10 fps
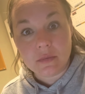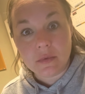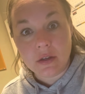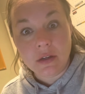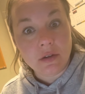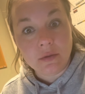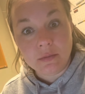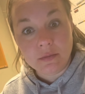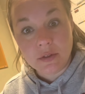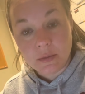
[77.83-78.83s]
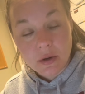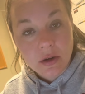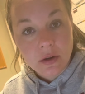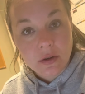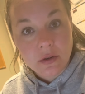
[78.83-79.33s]
you know,
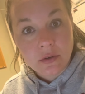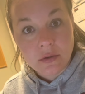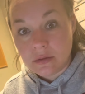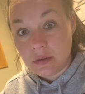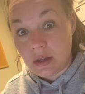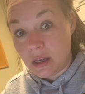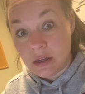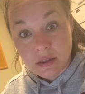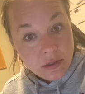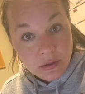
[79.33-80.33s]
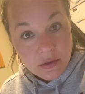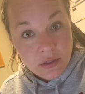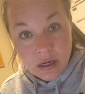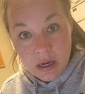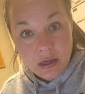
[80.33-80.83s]
tomorrow and
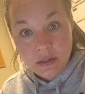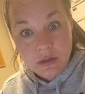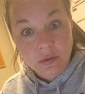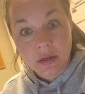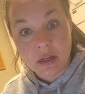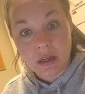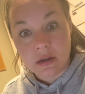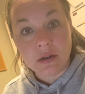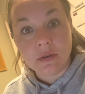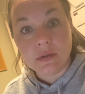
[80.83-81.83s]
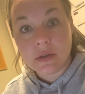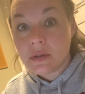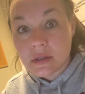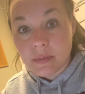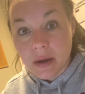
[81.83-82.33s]
Tuesday until we can get her
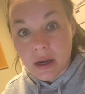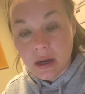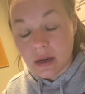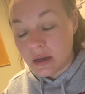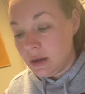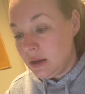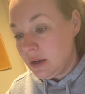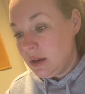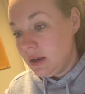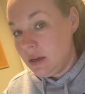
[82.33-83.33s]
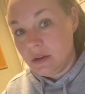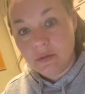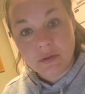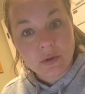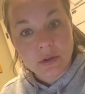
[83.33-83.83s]
results back. And
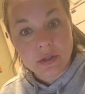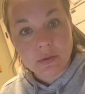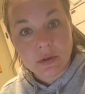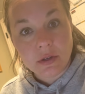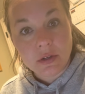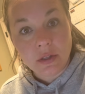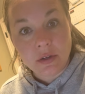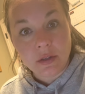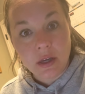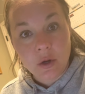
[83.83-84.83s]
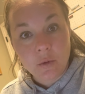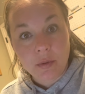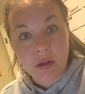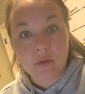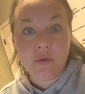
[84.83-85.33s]
of course, we're clearly
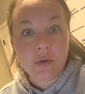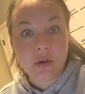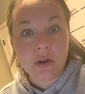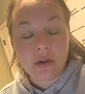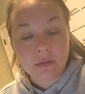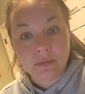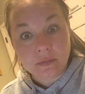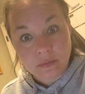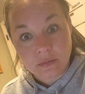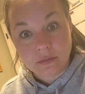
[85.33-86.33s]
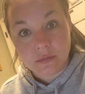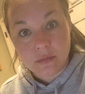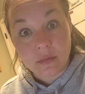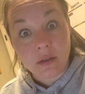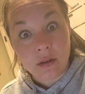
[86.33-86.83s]
hoping for
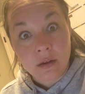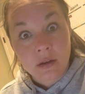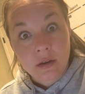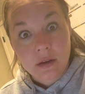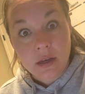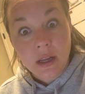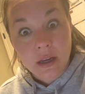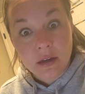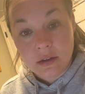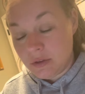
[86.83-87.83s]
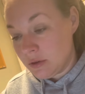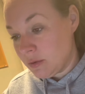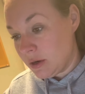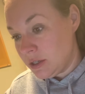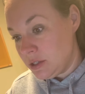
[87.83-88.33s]
negative,
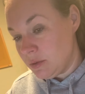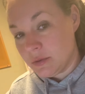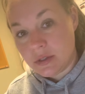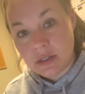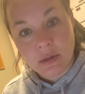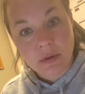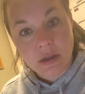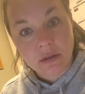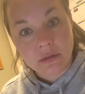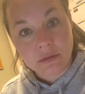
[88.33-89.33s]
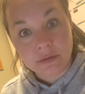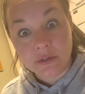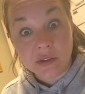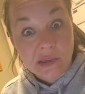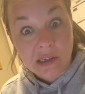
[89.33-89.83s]
otherwise you won't see me
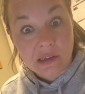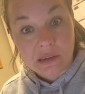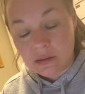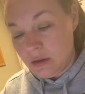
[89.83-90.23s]
for a while.